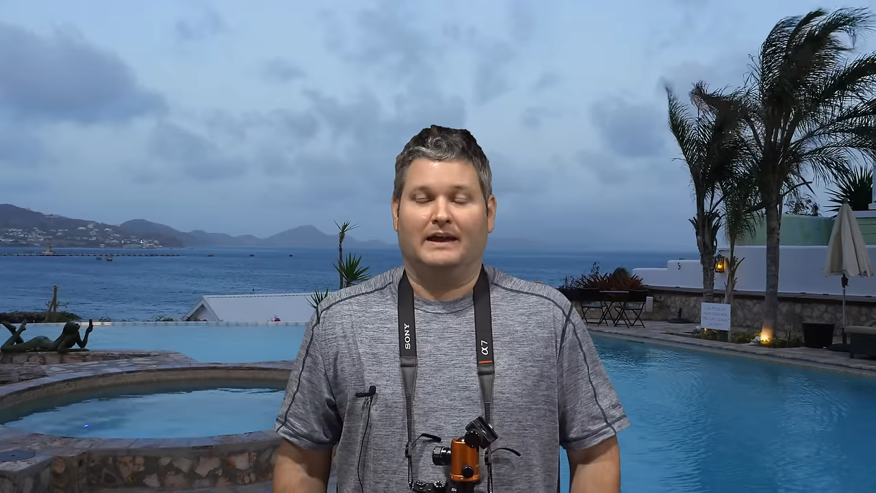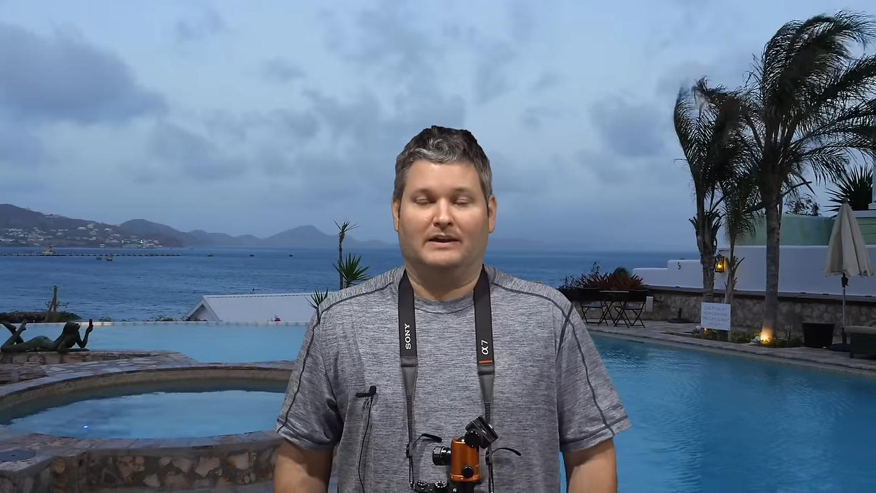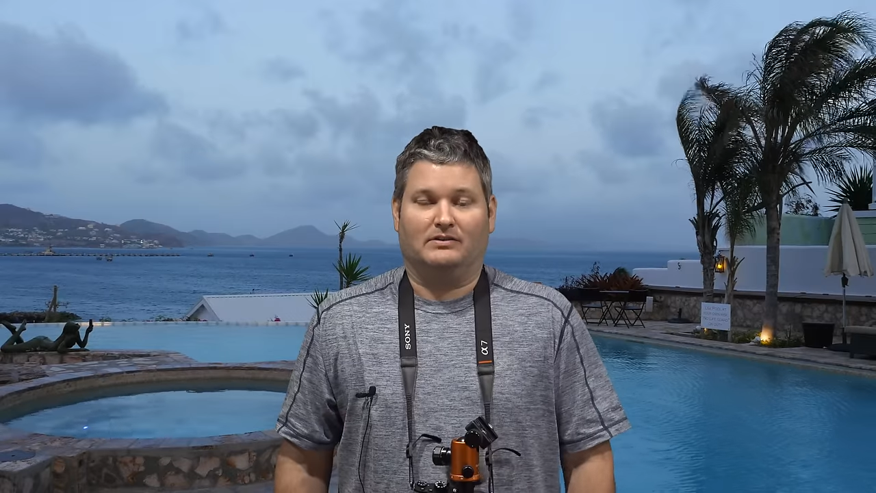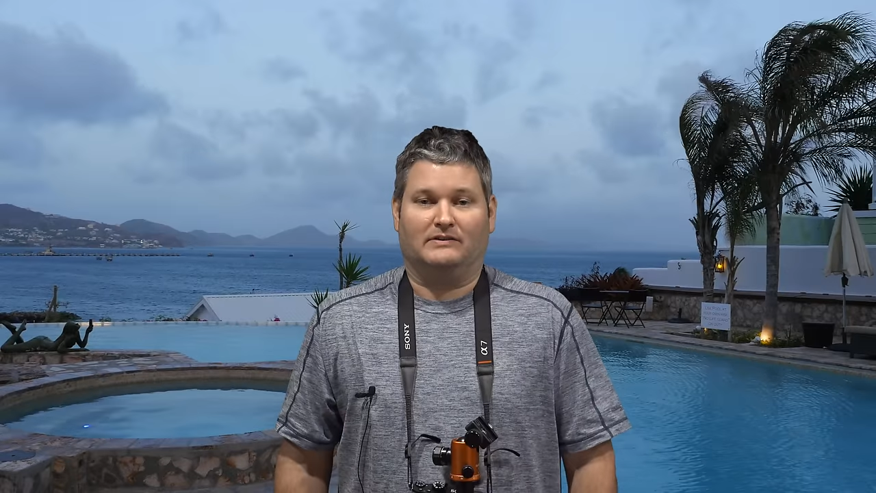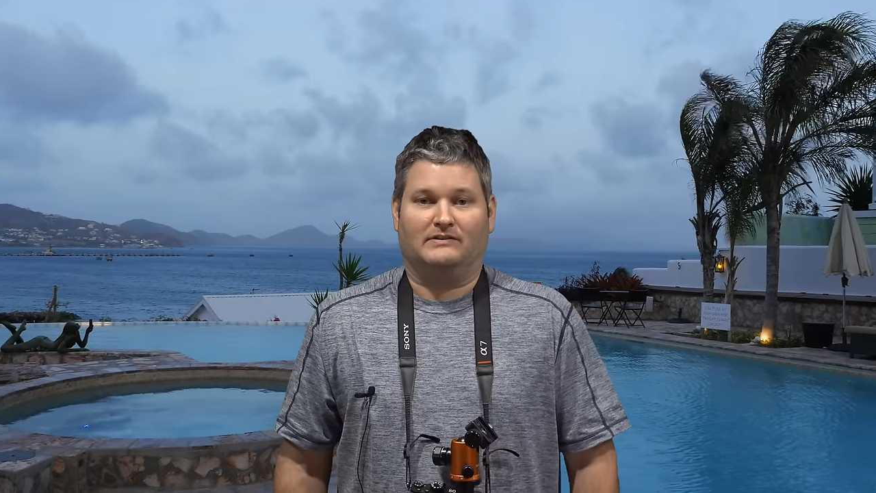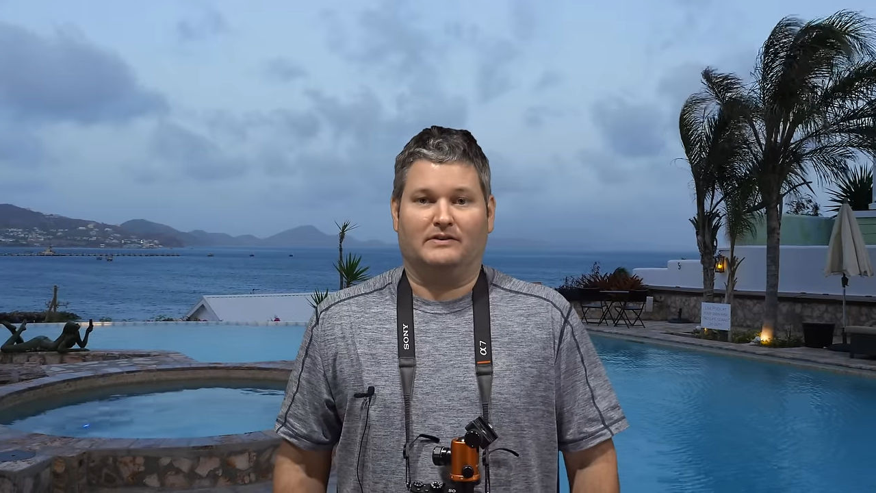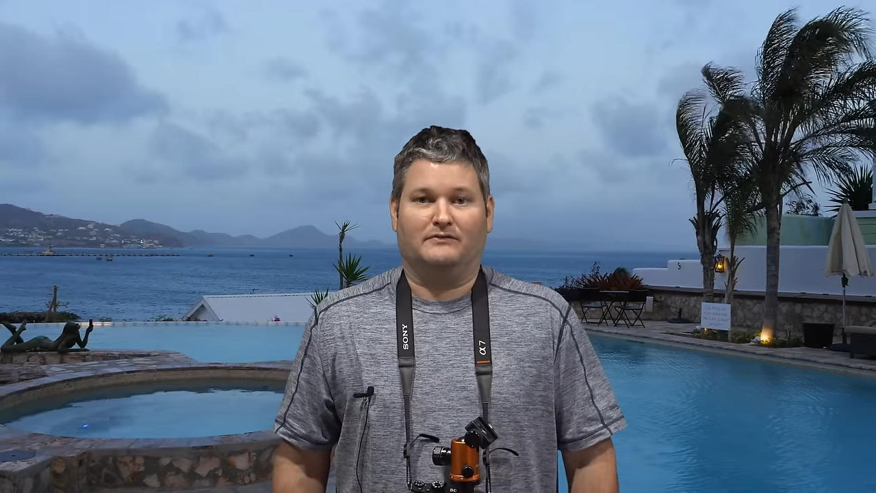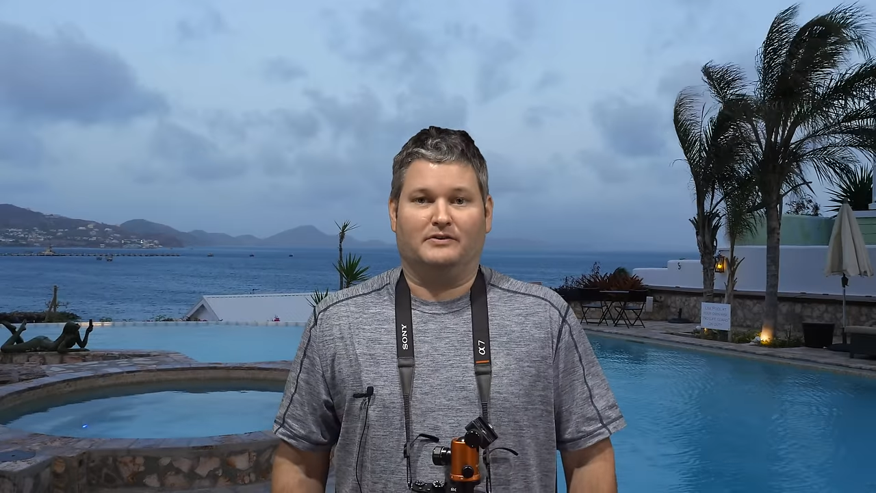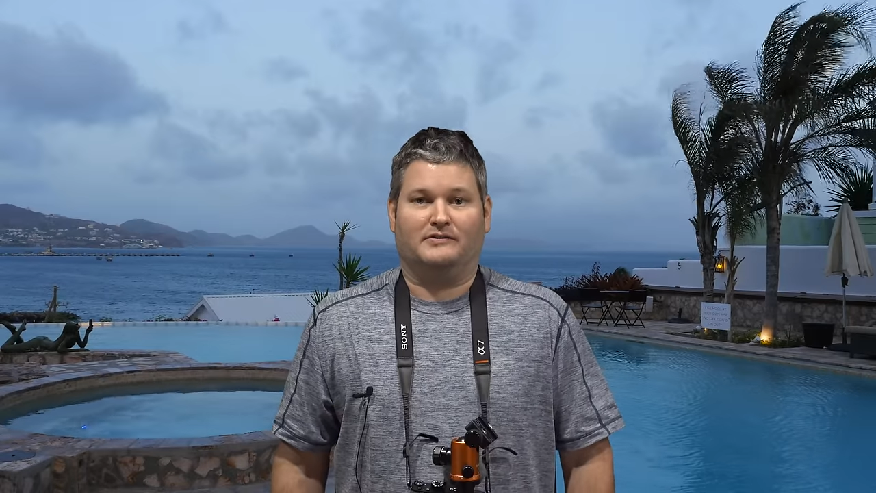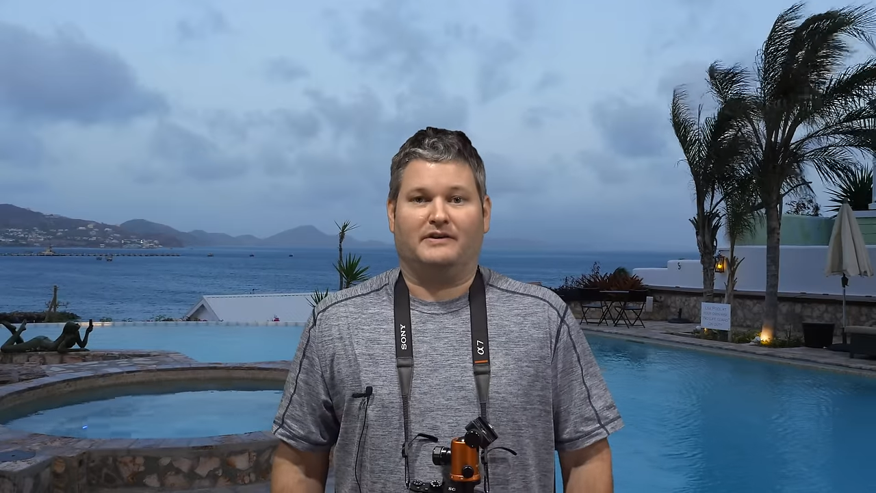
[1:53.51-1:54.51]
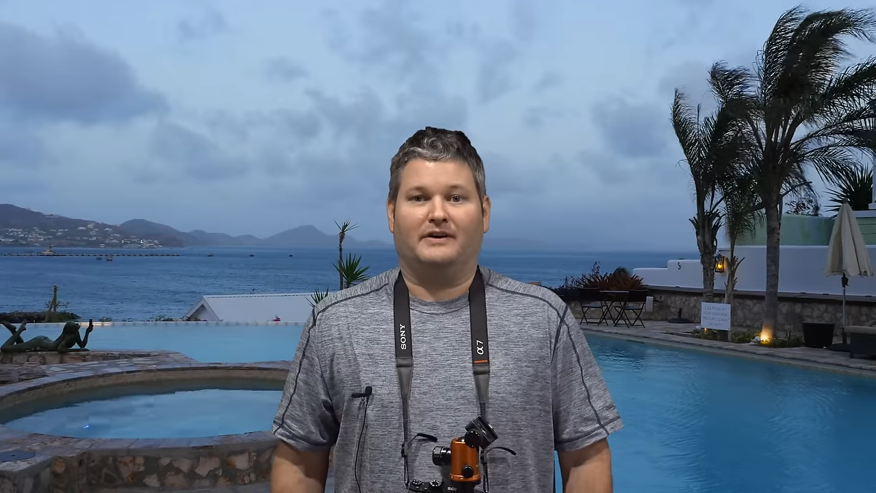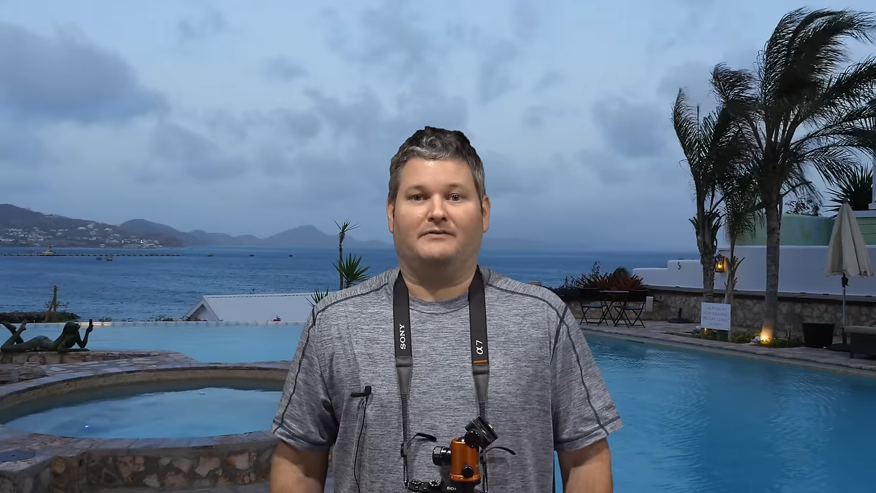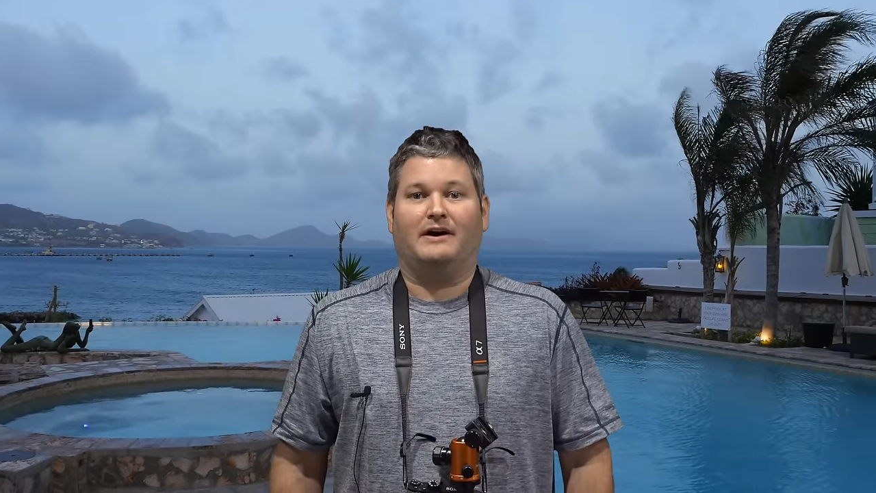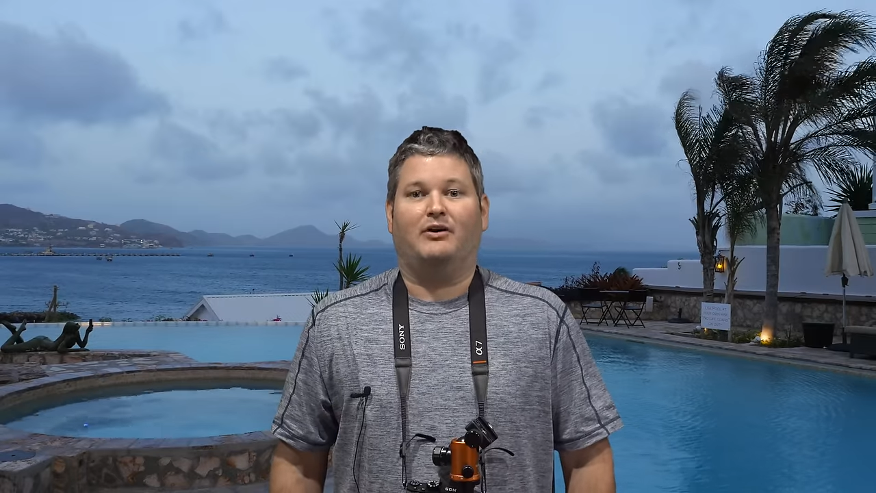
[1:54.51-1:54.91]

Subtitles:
and you can see for yourself how